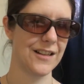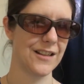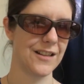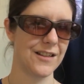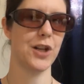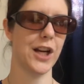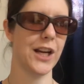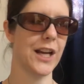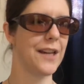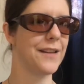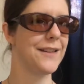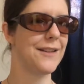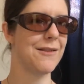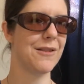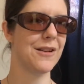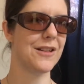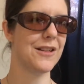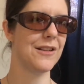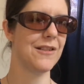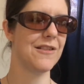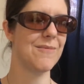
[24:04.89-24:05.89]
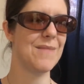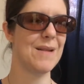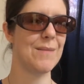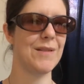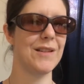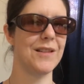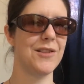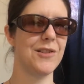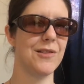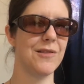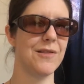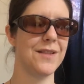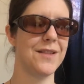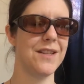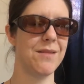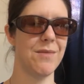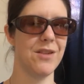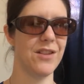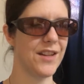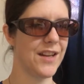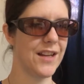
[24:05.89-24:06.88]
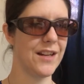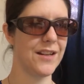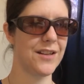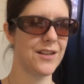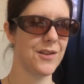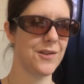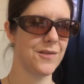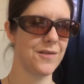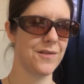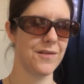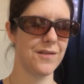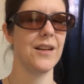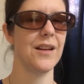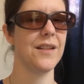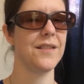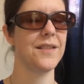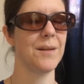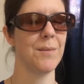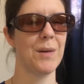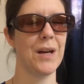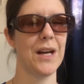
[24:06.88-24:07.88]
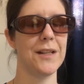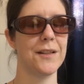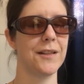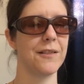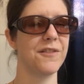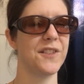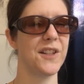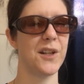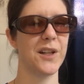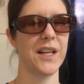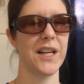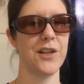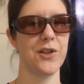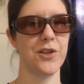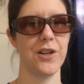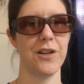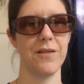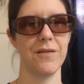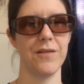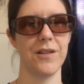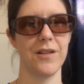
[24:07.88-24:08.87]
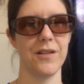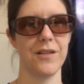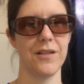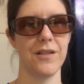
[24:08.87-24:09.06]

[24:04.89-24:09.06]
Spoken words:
which I guess you could do maybe to simulate some kinds of variegation.